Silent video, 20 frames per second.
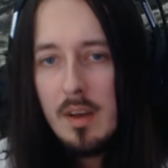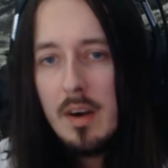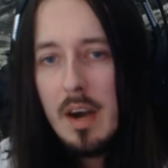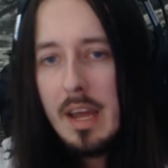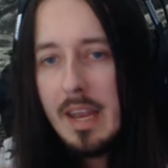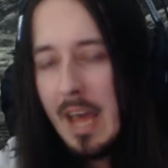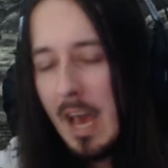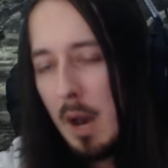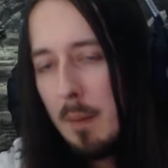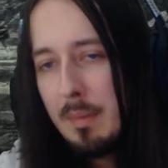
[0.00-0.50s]

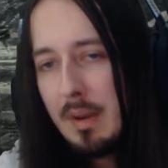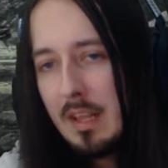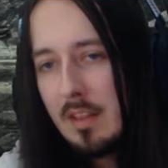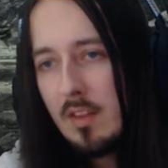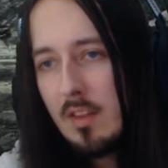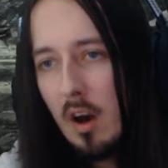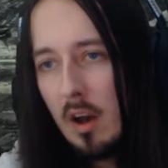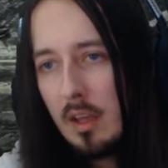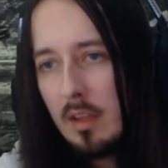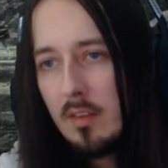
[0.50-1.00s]
and how many
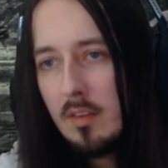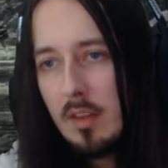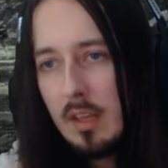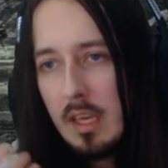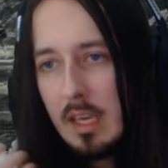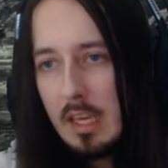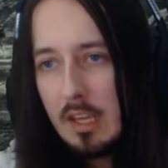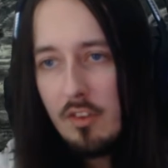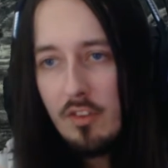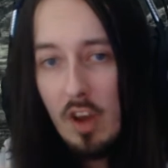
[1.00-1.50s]
dice
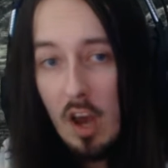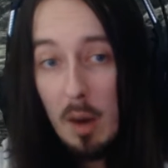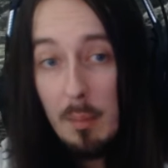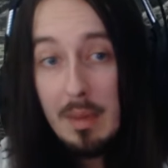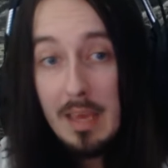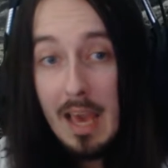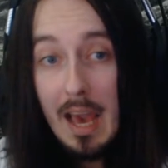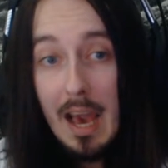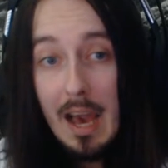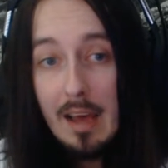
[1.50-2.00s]
each army
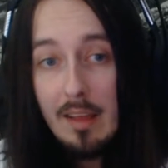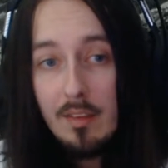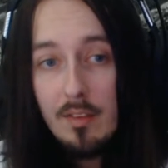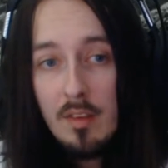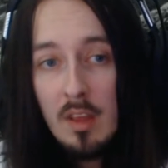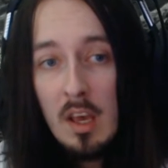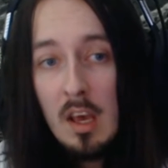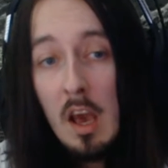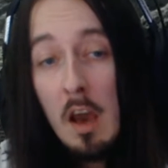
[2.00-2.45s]
has.